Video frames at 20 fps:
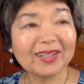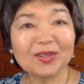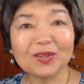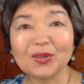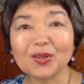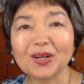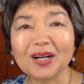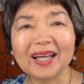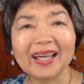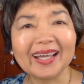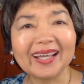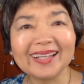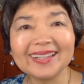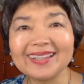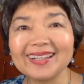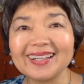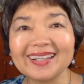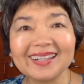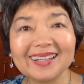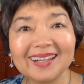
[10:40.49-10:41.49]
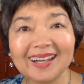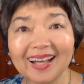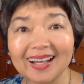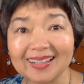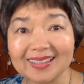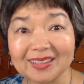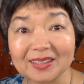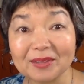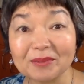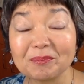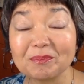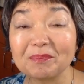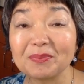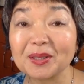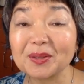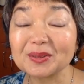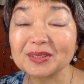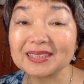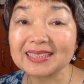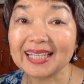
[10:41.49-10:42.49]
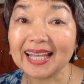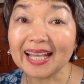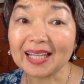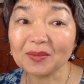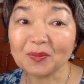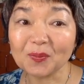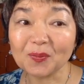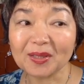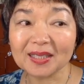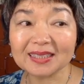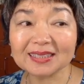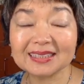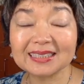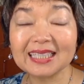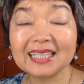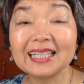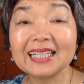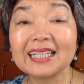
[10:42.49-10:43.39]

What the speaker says: cried a lot, because that was